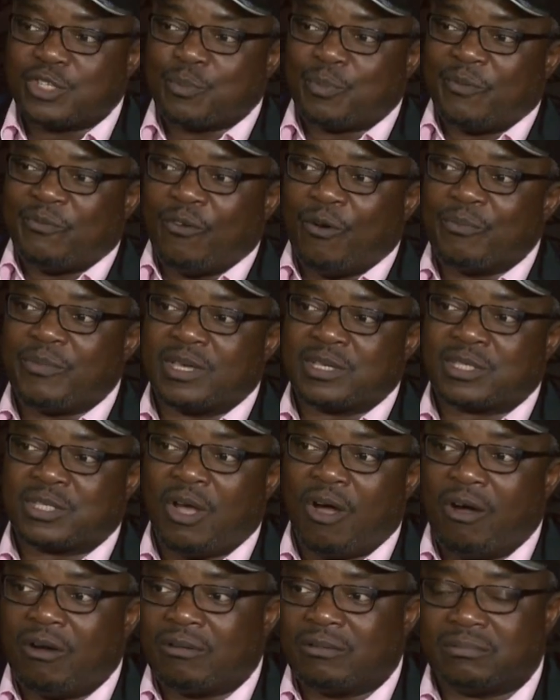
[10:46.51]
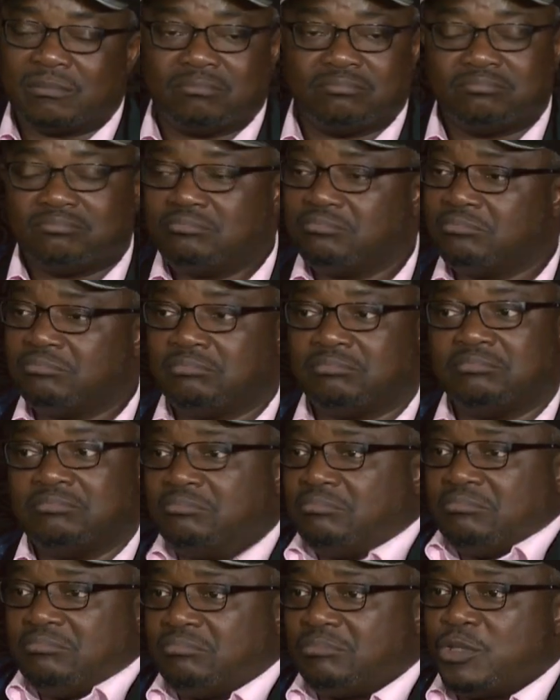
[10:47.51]
to perform their song,
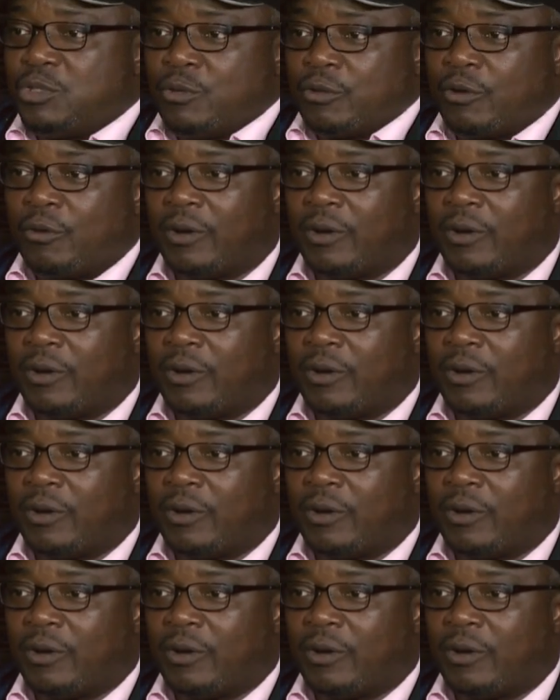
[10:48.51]
you don't